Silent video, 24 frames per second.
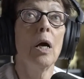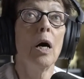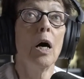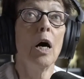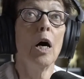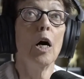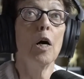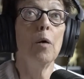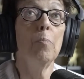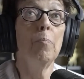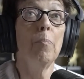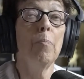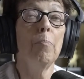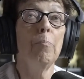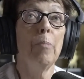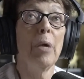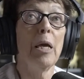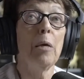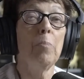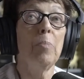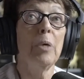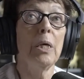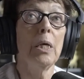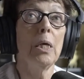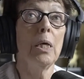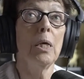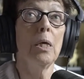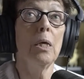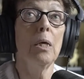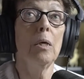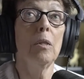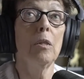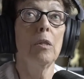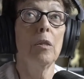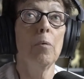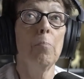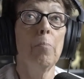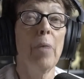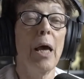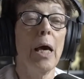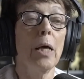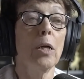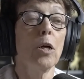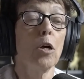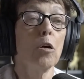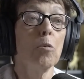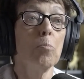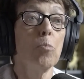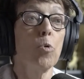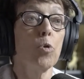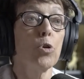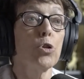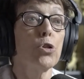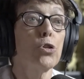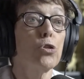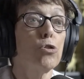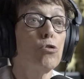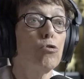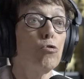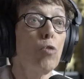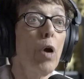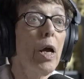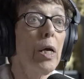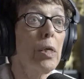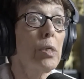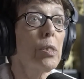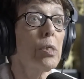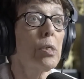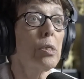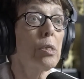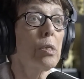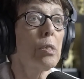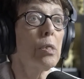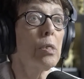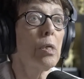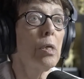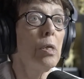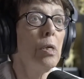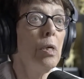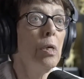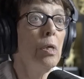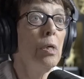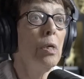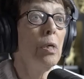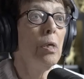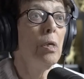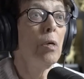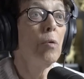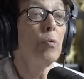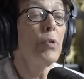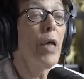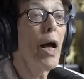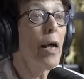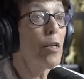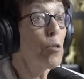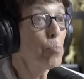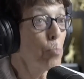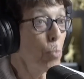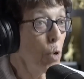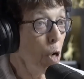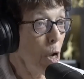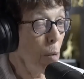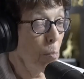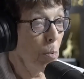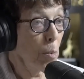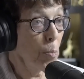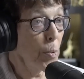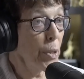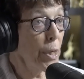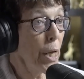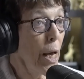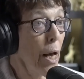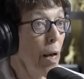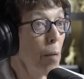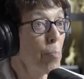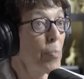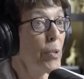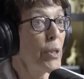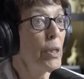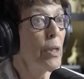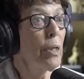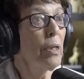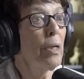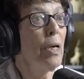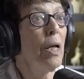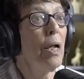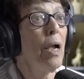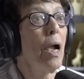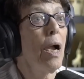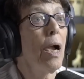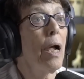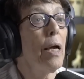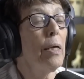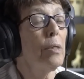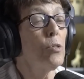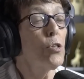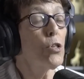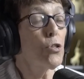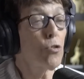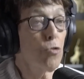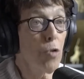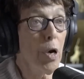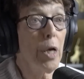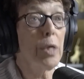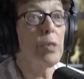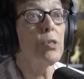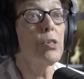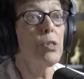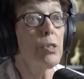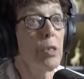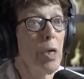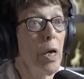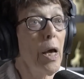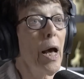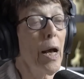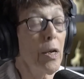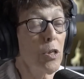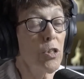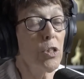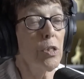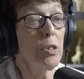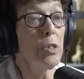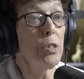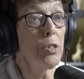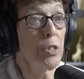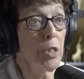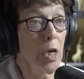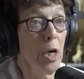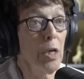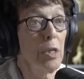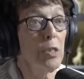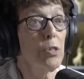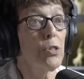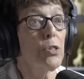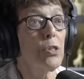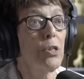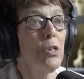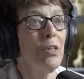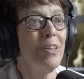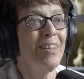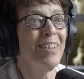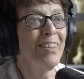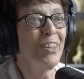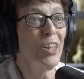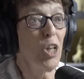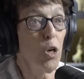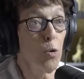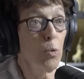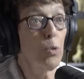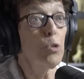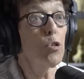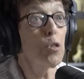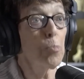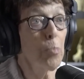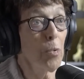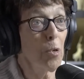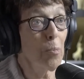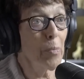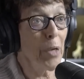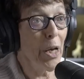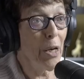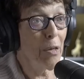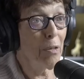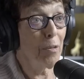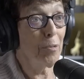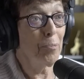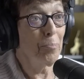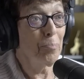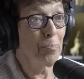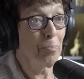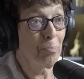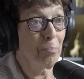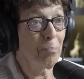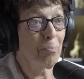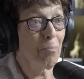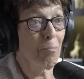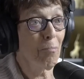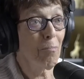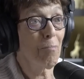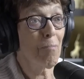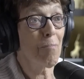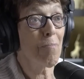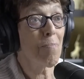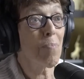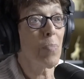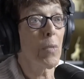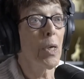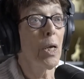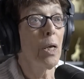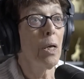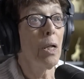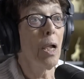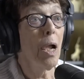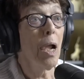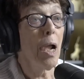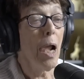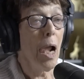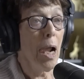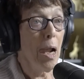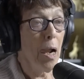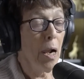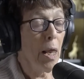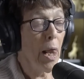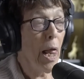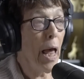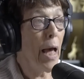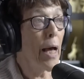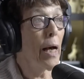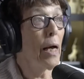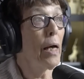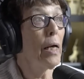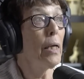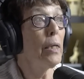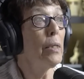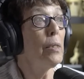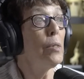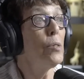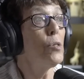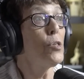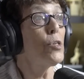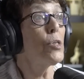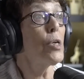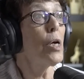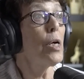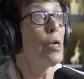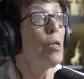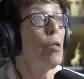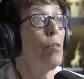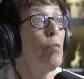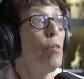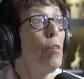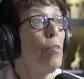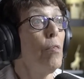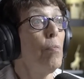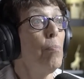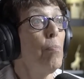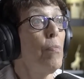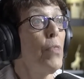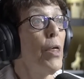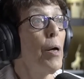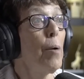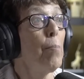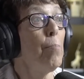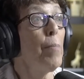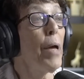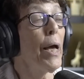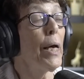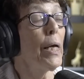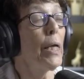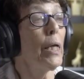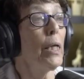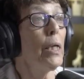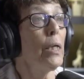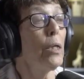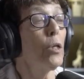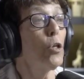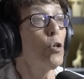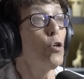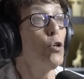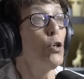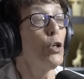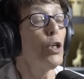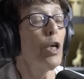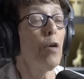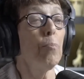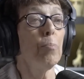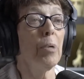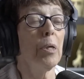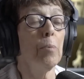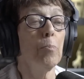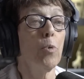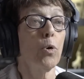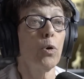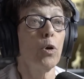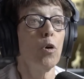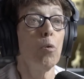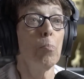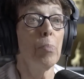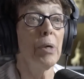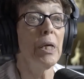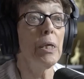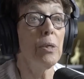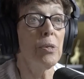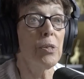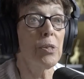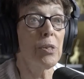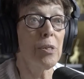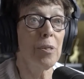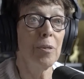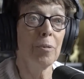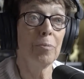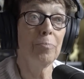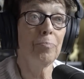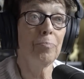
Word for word: um, maybe the men are more stressed that's probably happening. Mm. And stress actually does lower sperm count. Okay. And the men could have been more obese.